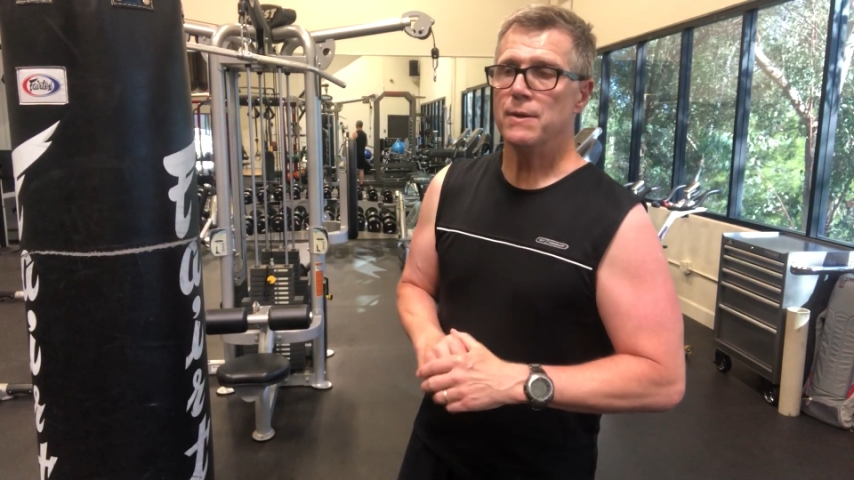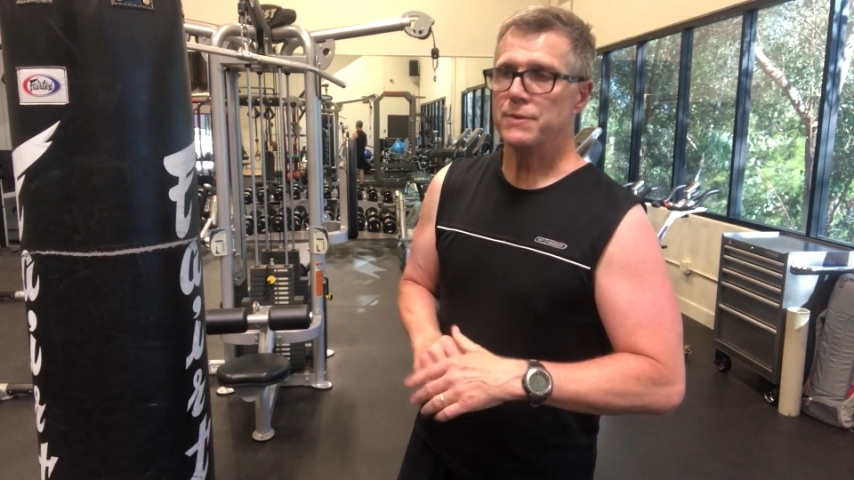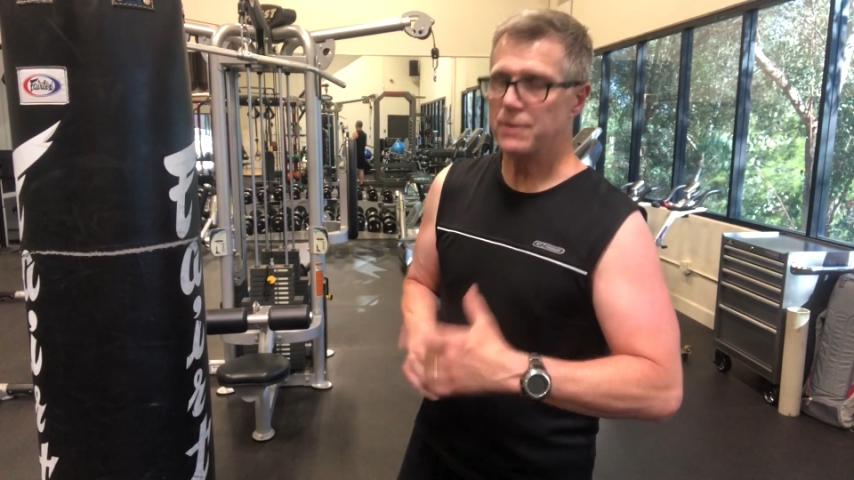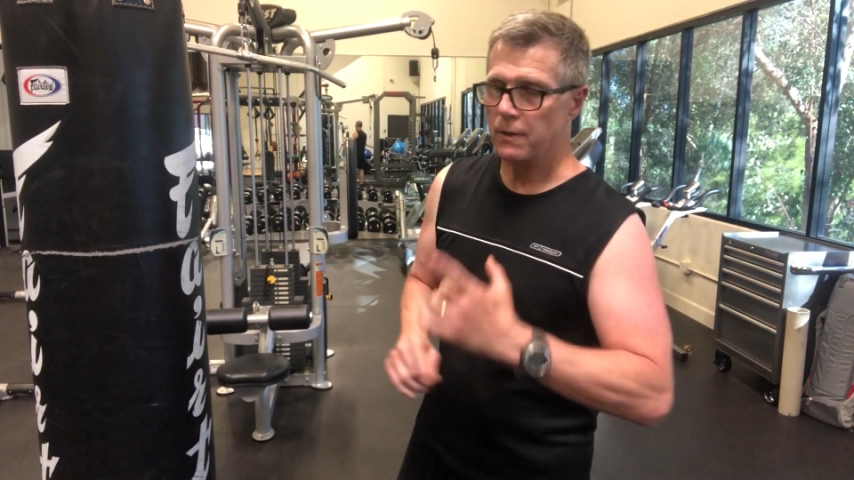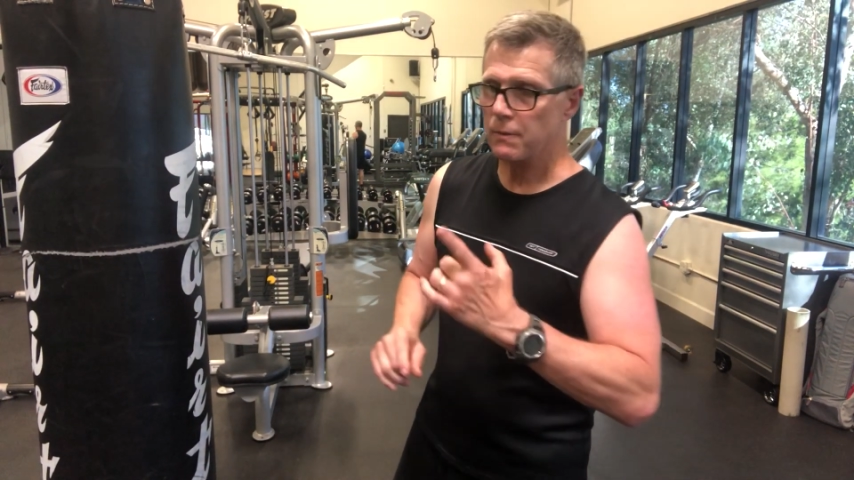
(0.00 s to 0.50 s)

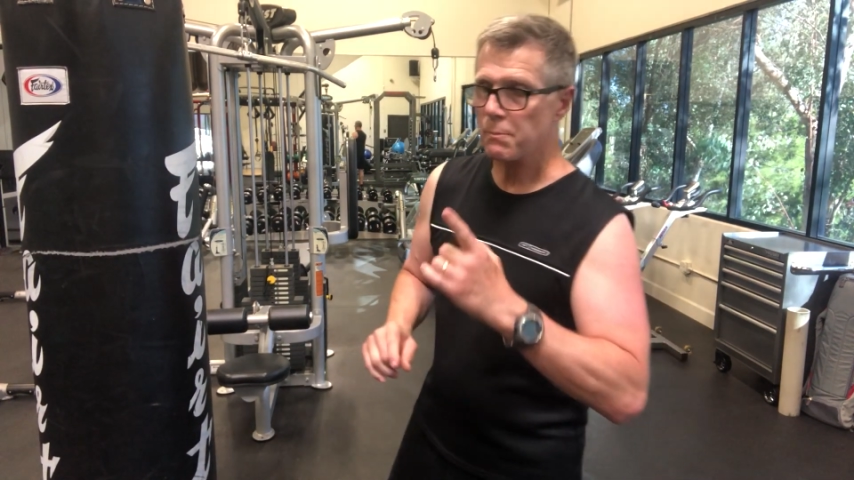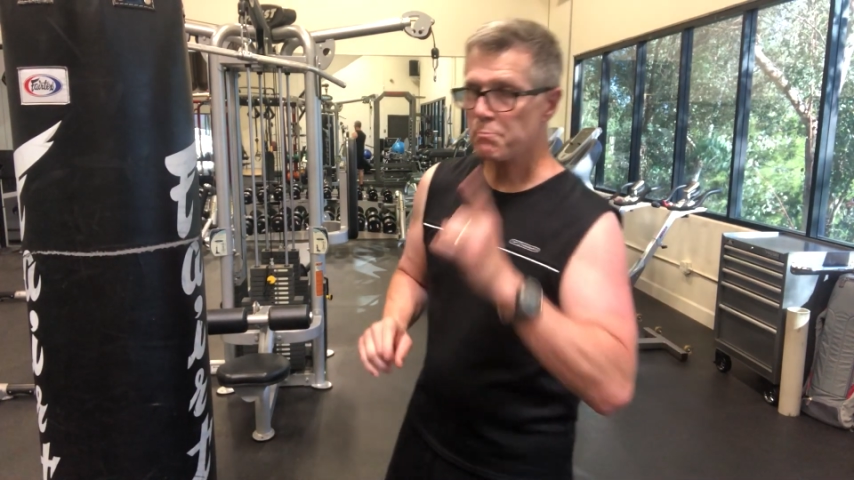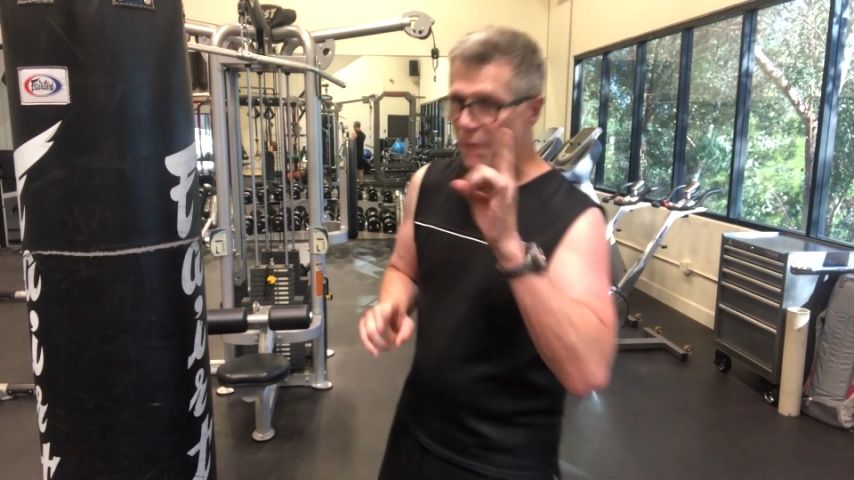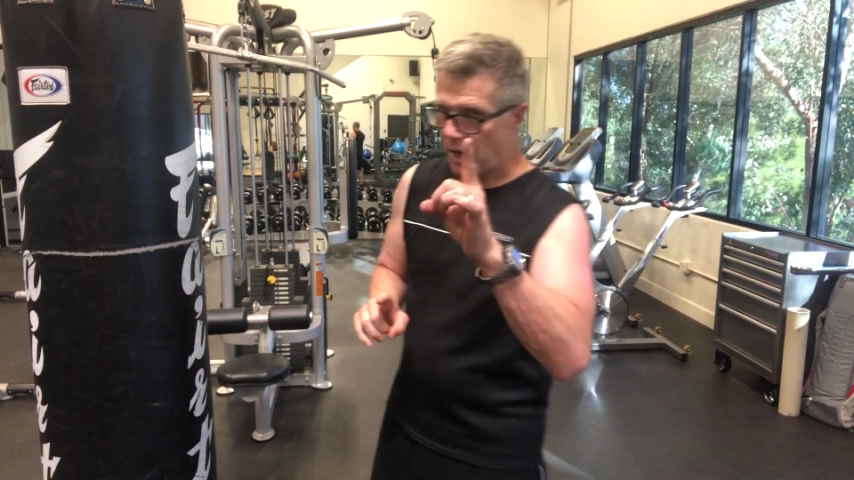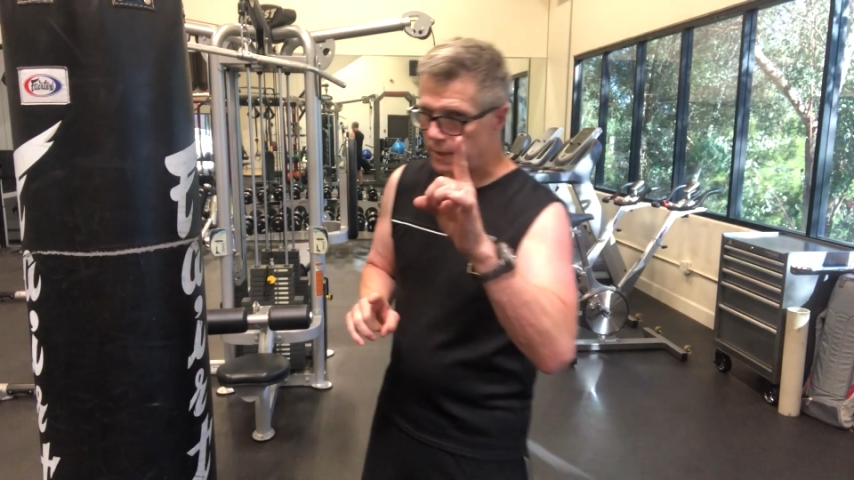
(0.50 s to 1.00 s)
So,
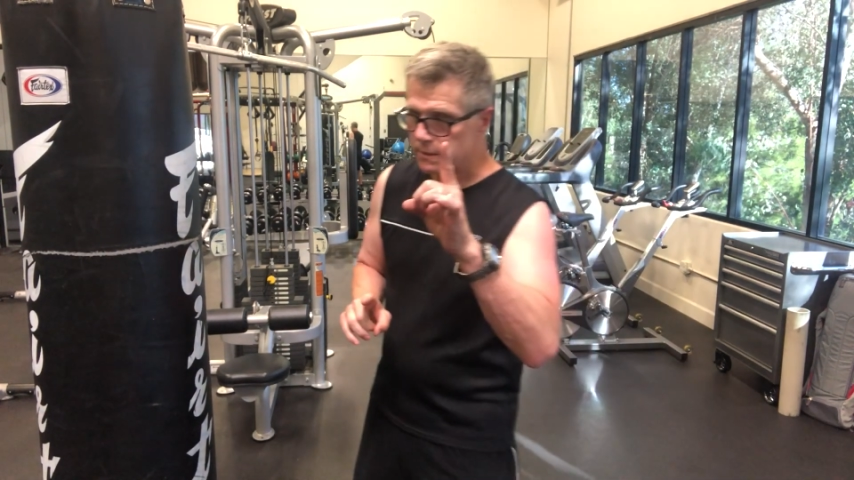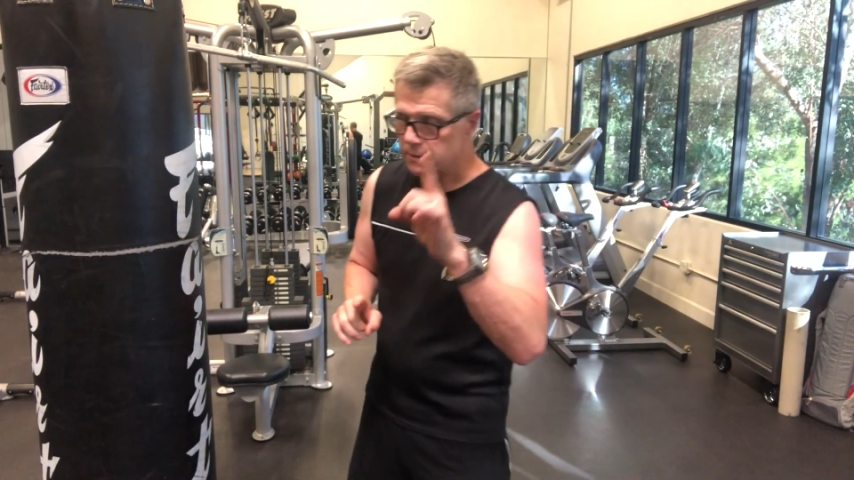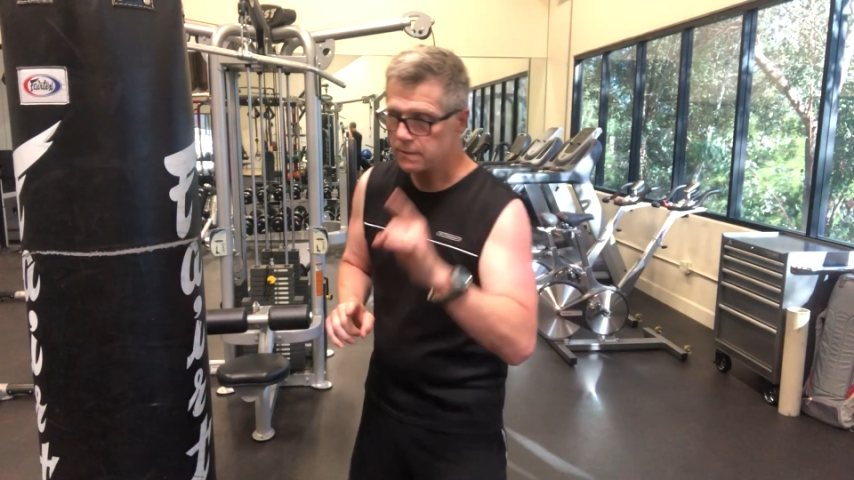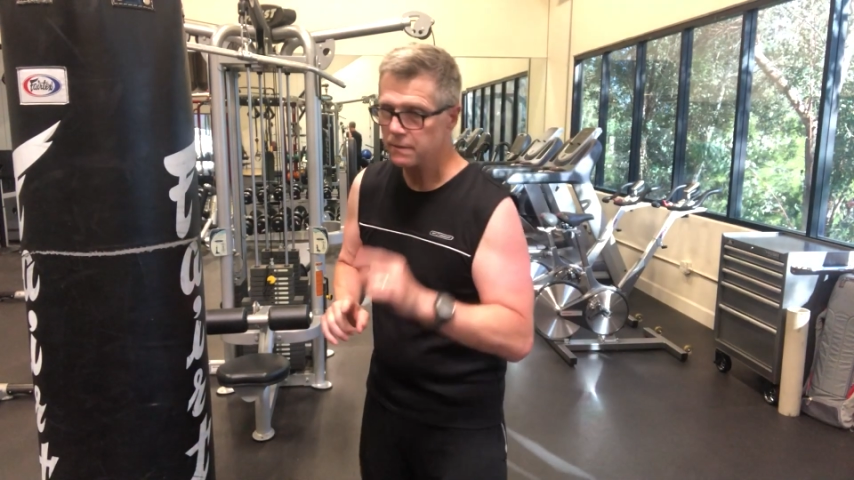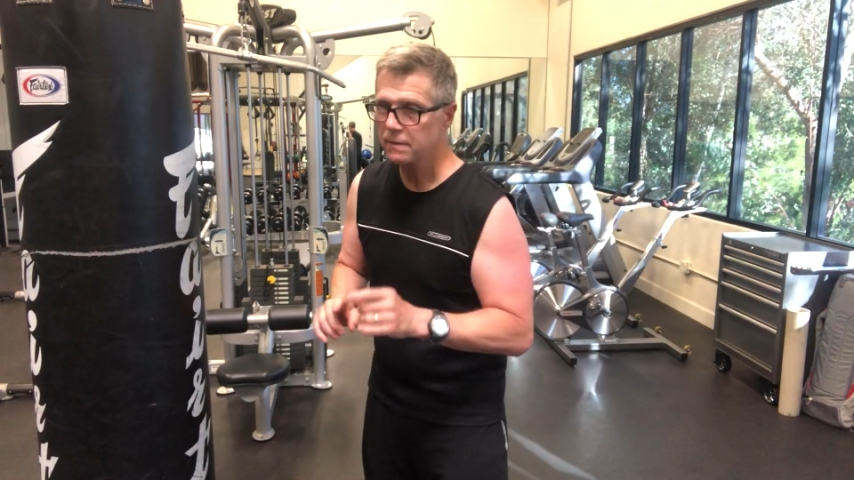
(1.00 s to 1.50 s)

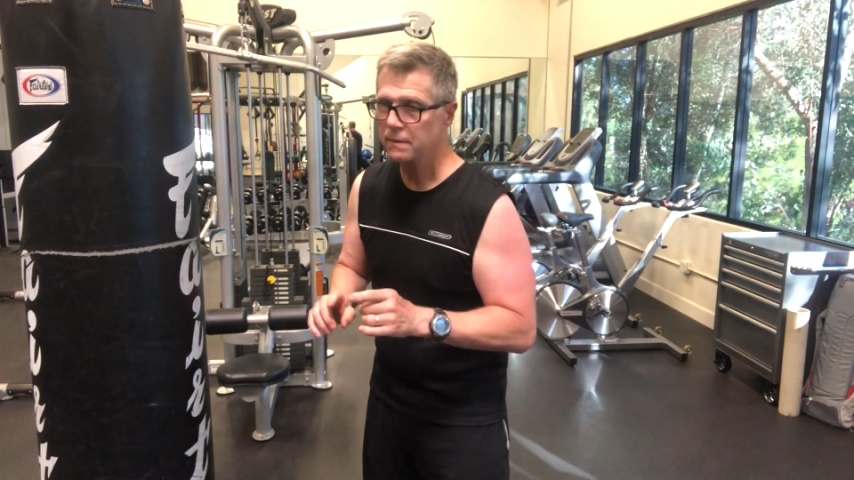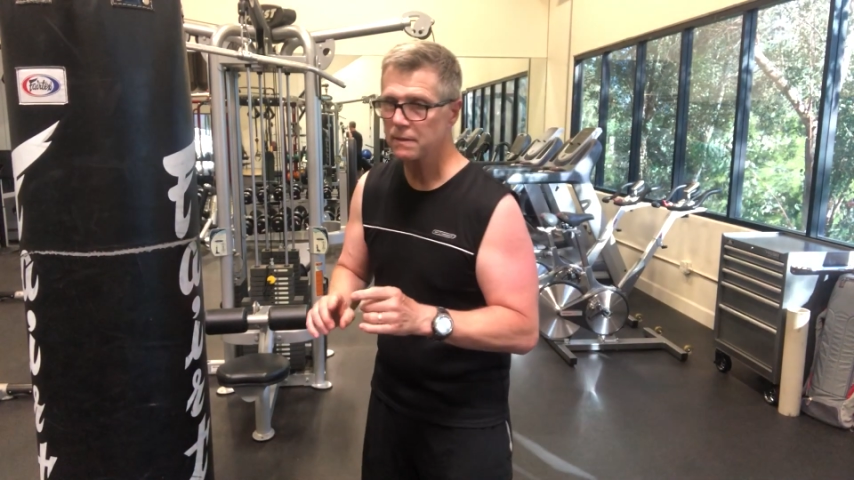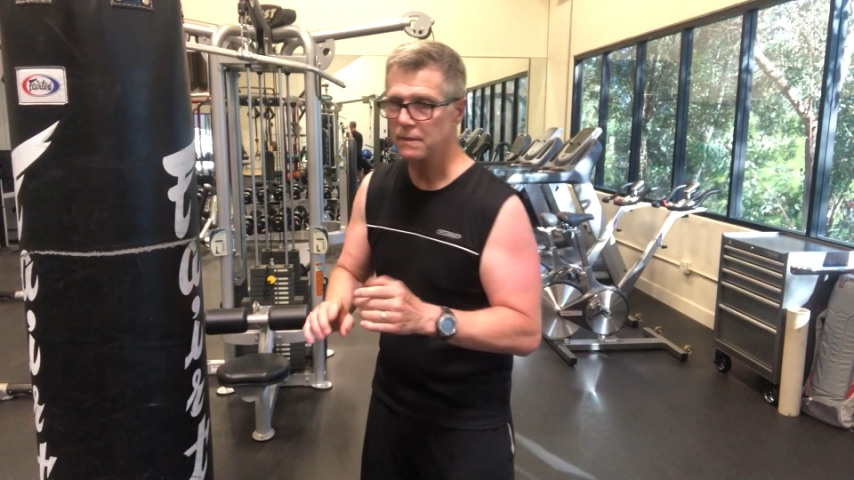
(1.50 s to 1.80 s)
but